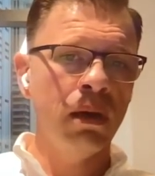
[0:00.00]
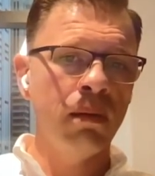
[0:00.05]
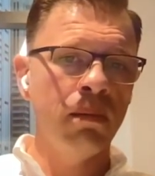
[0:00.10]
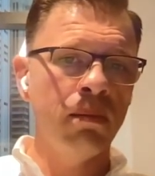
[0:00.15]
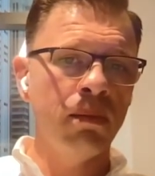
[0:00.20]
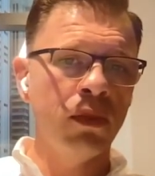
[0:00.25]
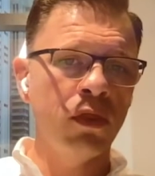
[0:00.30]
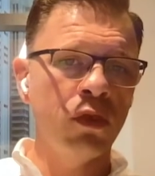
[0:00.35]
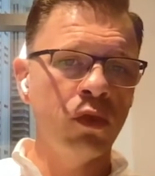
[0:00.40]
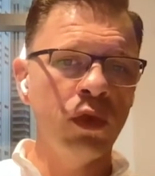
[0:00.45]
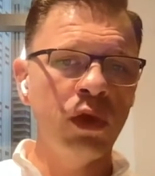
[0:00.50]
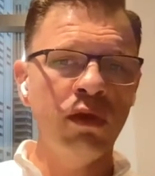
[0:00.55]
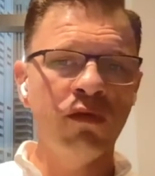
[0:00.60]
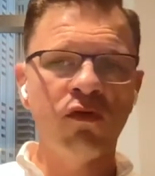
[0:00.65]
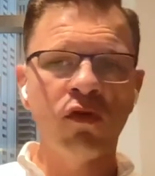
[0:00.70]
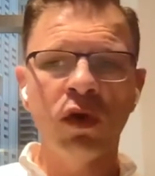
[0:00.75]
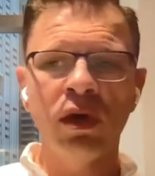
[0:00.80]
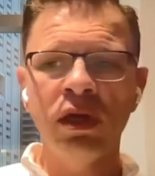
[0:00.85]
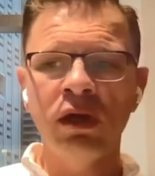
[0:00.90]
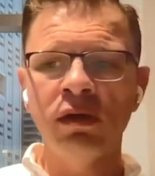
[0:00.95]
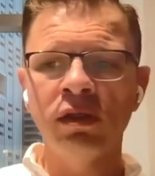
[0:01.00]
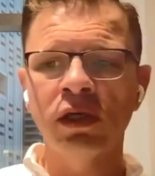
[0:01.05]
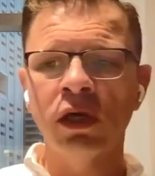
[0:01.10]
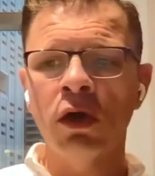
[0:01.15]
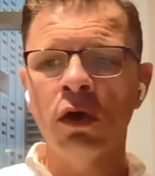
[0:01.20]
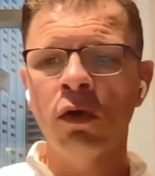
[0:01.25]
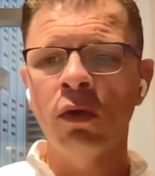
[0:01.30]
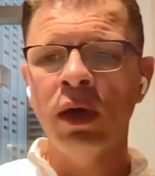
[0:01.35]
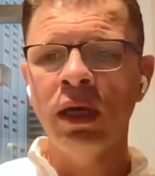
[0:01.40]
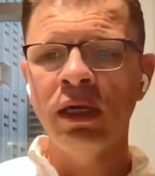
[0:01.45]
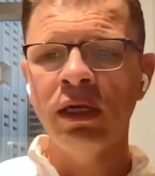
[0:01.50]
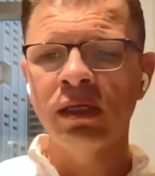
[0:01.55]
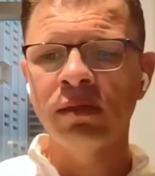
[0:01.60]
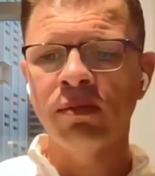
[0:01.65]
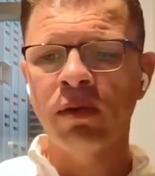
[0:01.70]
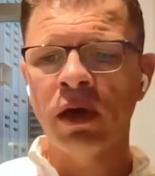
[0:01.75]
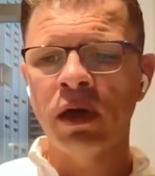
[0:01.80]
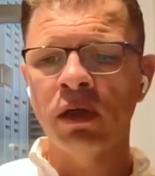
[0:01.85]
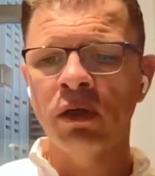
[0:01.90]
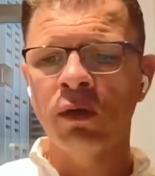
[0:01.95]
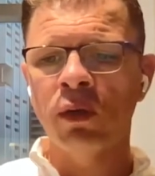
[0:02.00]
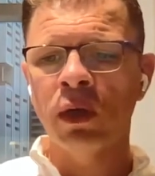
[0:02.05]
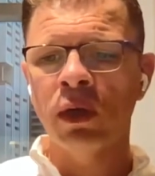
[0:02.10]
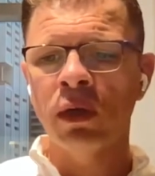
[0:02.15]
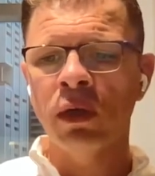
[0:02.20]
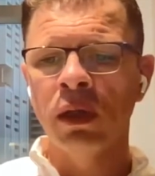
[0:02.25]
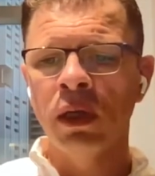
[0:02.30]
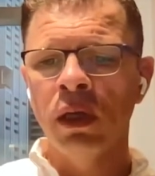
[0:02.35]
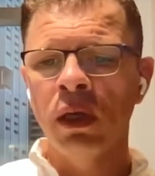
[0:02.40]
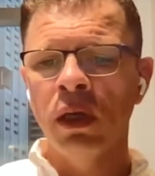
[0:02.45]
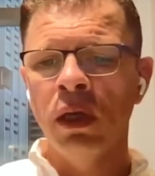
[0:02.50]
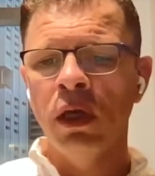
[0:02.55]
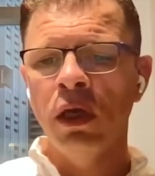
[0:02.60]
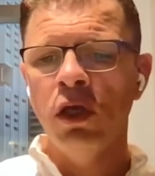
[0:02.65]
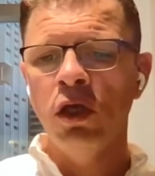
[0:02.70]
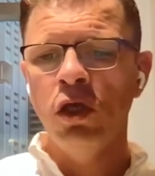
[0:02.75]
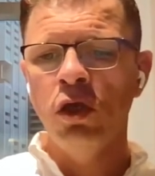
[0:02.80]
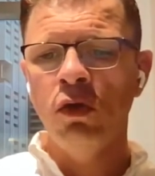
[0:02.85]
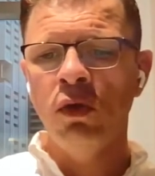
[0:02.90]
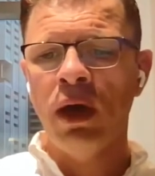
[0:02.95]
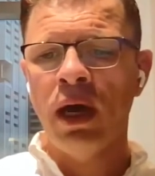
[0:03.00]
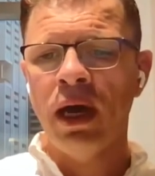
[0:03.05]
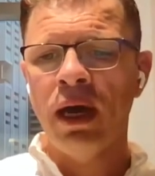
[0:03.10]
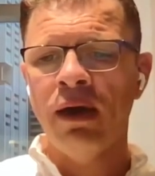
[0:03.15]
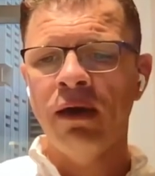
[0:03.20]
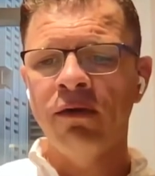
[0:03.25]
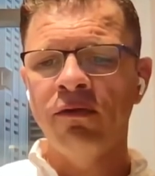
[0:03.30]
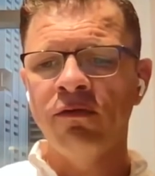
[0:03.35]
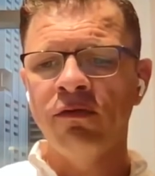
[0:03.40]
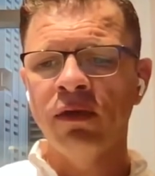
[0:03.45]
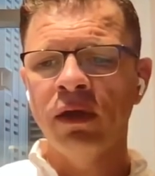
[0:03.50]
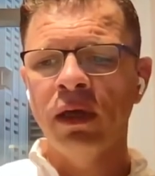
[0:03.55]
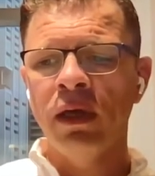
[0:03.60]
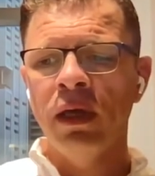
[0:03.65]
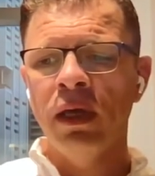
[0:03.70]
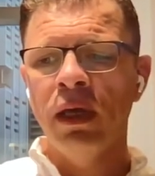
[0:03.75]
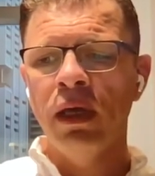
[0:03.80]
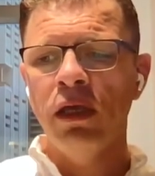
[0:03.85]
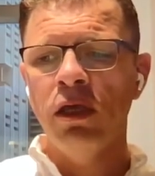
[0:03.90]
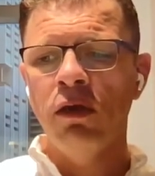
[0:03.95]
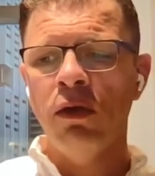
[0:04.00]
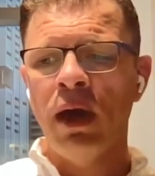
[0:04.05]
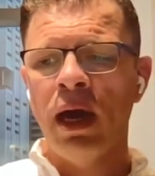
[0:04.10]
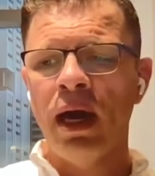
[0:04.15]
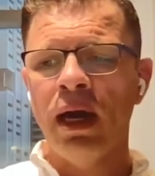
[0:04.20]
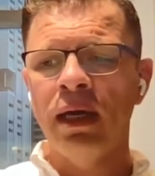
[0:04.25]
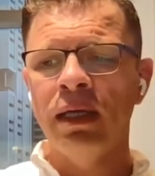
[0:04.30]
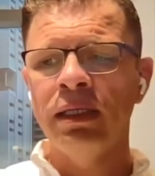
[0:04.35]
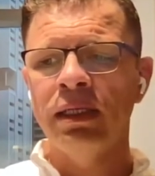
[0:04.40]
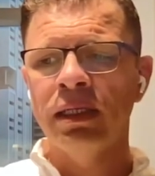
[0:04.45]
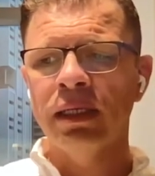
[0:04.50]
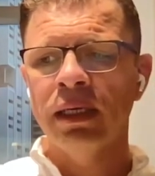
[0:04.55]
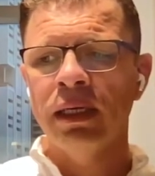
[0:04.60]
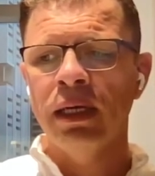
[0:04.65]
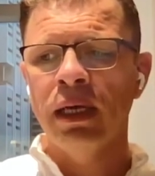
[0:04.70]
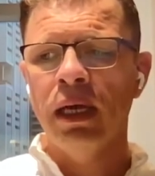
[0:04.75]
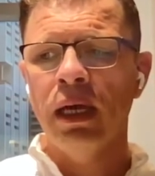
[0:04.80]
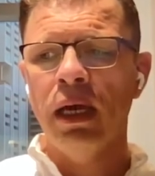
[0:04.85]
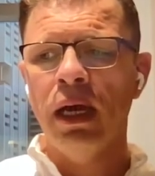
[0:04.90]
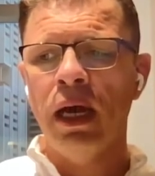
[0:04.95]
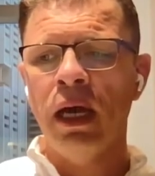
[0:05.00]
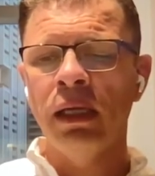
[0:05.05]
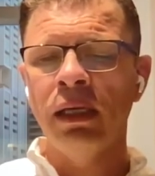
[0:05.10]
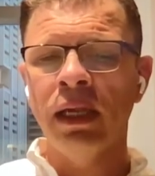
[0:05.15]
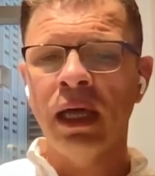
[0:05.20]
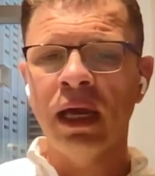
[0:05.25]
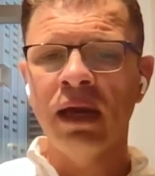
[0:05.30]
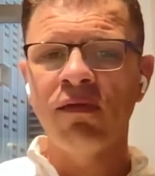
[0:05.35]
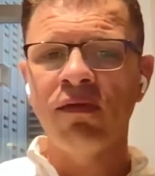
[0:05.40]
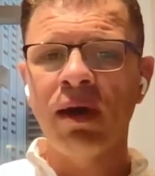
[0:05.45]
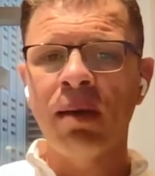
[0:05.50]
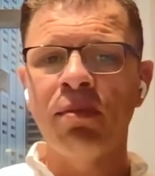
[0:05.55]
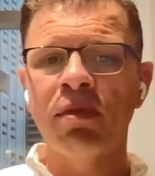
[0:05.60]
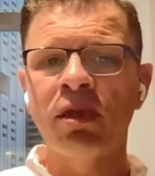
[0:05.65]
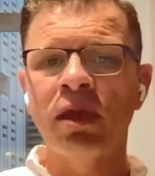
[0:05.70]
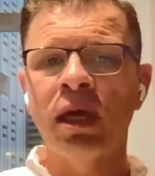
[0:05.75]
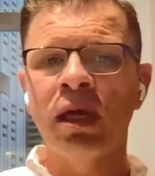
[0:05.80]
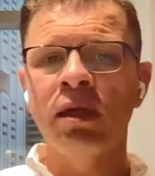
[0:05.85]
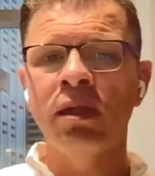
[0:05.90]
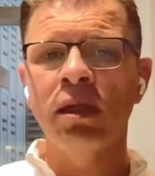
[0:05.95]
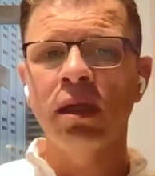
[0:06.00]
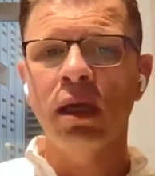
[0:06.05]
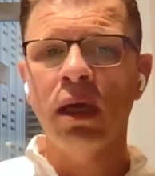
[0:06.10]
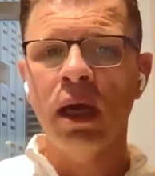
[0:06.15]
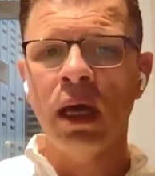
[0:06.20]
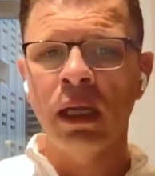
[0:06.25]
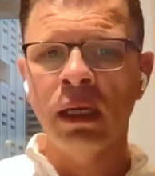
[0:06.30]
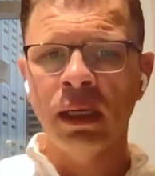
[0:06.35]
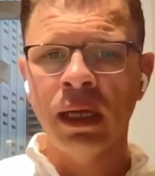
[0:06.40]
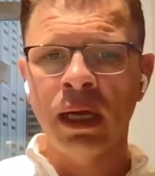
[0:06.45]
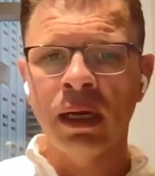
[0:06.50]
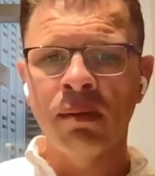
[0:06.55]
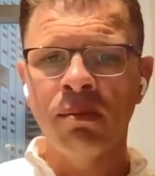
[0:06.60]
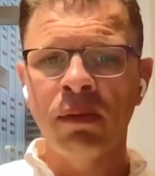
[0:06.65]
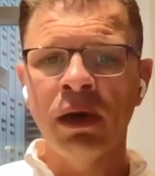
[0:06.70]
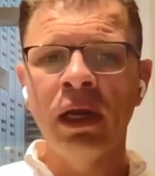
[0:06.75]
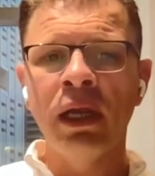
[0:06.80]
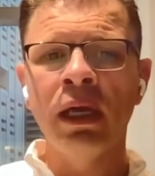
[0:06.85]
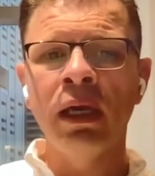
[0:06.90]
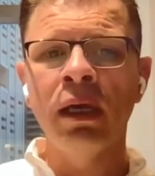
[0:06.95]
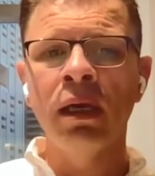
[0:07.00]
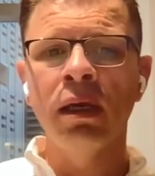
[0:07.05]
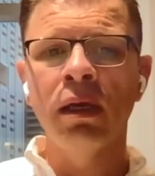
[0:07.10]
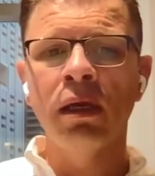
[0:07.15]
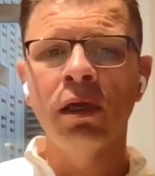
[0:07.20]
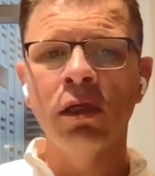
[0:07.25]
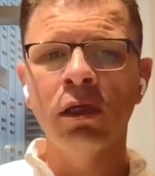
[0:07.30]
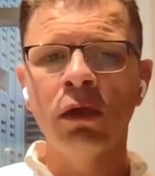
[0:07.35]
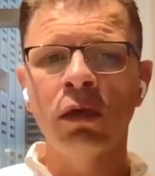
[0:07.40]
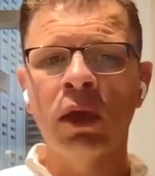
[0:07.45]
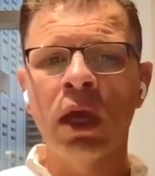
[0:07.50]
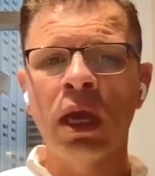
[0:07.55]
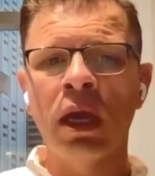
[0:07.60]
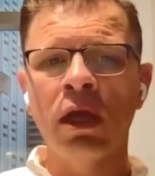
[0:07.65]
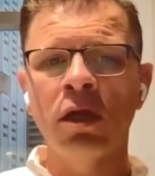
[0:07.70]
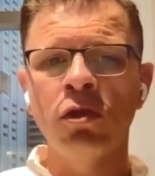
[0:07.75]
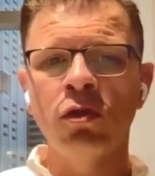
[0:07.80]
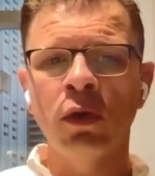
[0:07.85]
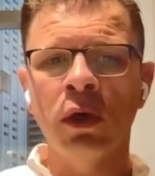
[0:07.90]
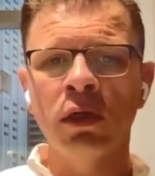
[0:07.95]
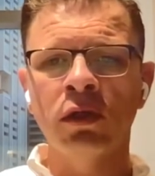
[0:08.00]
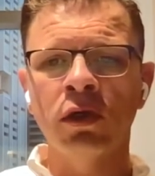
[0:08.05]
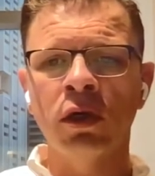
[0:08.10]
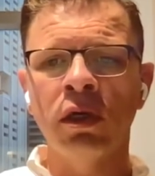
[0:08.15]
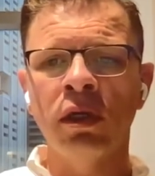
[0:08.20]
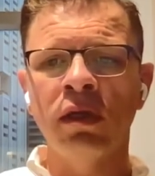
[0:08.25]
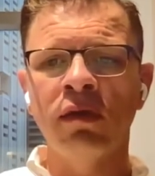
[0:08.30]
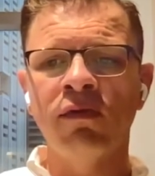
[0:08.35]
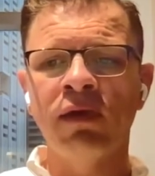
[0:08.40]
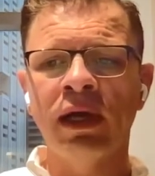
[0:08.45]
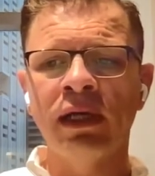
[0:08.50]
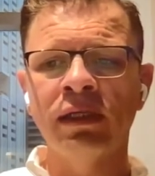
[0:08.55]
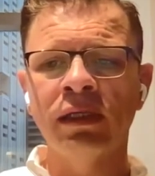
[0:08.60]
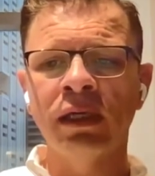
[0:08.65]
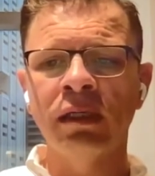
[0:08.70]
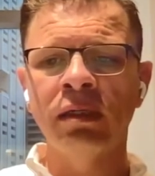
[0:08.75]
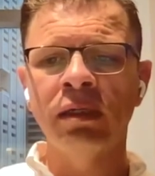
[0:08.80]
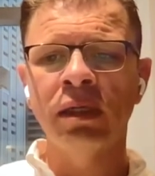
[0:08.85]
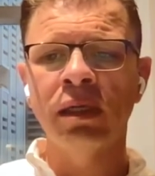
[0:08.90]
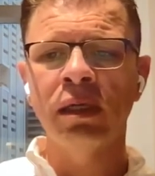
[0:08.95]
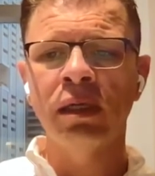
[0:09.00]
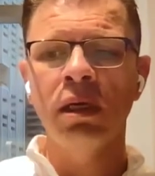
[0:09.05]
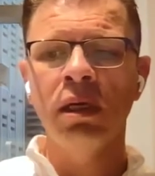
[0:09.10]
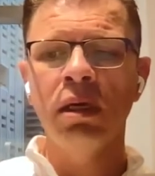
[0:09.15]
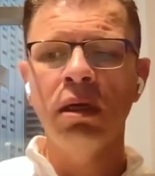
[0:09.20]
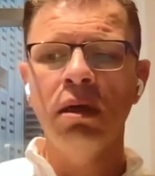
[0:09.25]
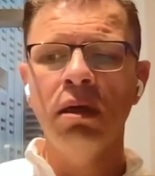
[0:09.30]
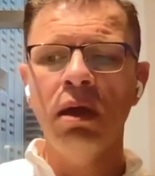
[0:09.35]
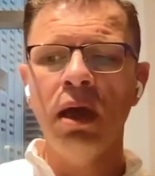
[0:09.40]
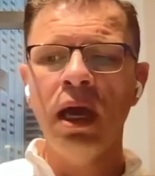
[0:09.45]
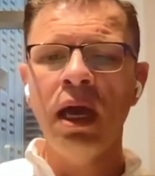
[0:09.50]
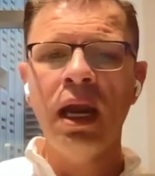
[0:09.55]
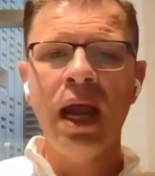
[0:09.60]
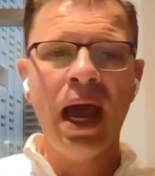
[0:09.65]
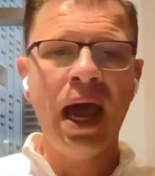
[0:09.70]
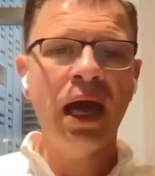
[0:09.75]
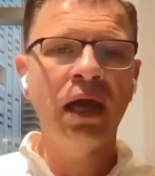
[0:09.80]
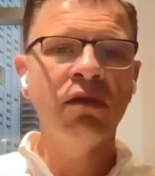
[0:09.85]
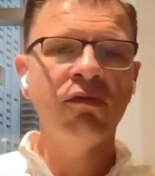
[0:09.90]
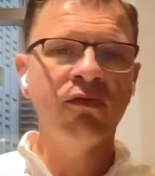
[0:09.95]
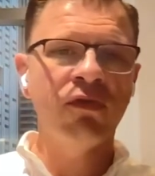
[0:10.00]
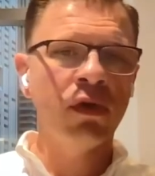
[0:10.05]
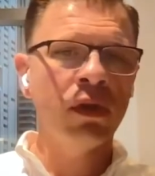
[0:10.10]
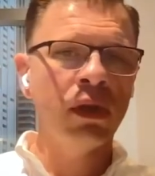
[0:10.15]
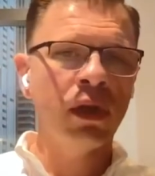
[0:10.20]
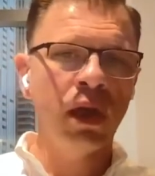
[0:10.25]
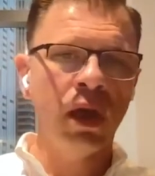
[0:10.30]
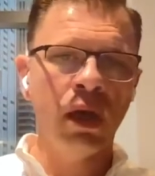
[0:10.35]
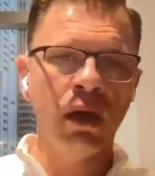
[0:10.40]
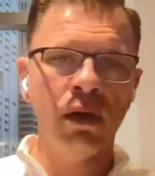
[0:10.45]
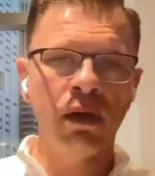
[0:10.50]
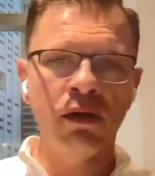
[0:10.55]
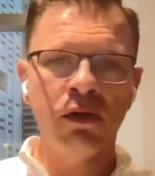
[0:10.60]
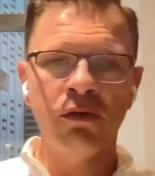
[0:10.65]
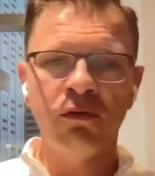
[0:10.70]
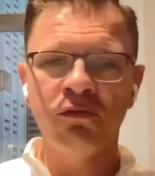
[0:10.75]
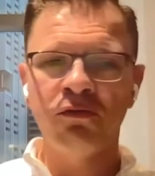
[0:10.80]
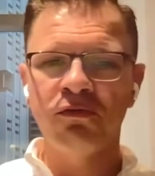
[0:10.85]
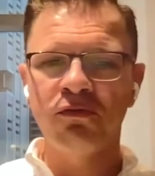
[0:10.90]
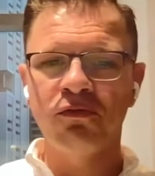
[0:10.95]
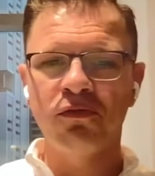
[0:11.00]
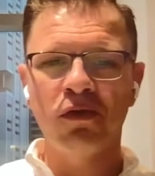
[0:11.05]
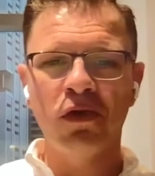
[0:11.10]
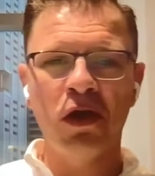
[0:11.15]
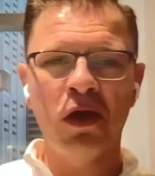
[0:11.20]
3 or 4 years ago in this part of the world, you have you had a lot of appetite, a lot of money looking into alternative assets, and a handful of